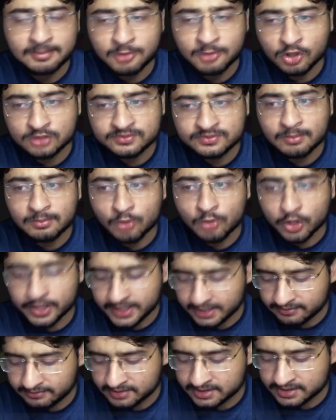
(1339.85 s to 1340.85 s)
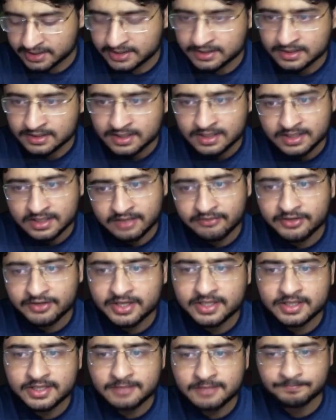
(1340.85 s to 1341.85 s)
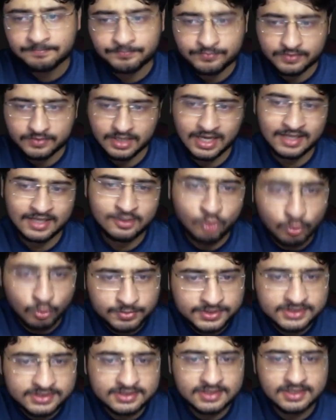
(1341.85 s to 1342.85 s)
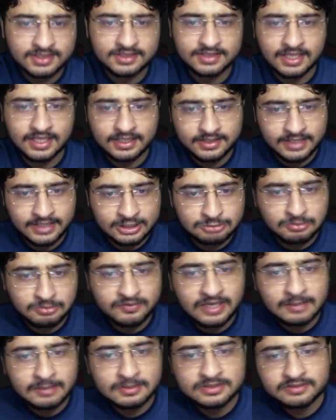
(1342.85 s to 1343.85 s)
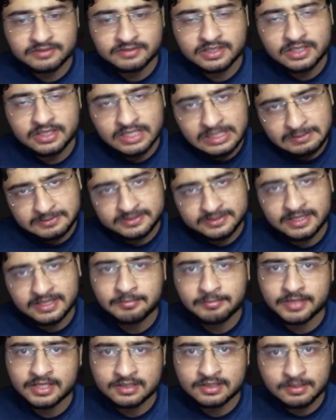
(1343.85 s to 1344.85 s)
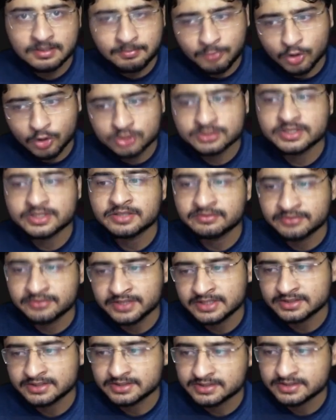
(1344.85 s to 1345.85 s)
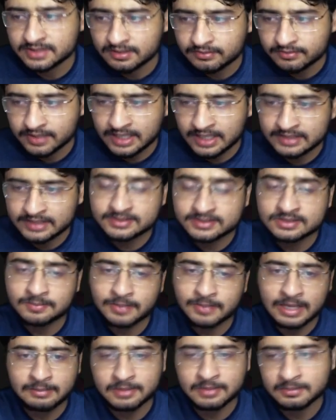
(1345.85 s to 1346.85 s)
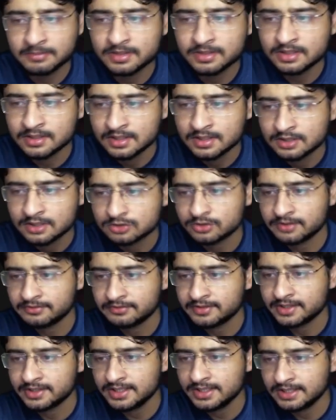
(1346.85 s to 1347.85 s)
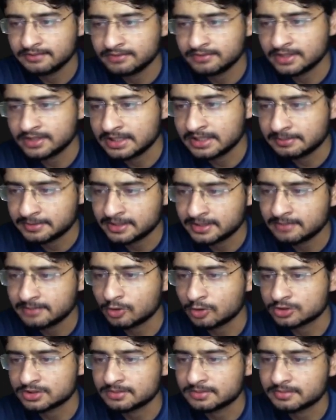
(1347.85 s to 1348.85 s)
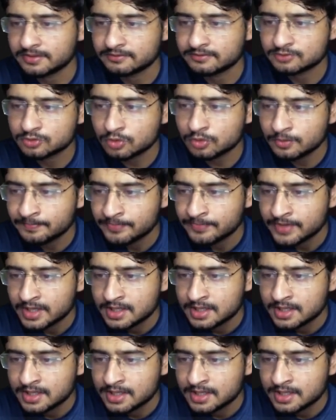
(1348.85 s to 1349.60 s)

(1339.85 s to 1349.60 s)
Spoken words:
Because we are modding it with 3. Definitely, I hope this is clear that 10 to the power 9 plus 7 keeps them in the positive range itself, and this is a prime number, so definitely it will keep it in positive range.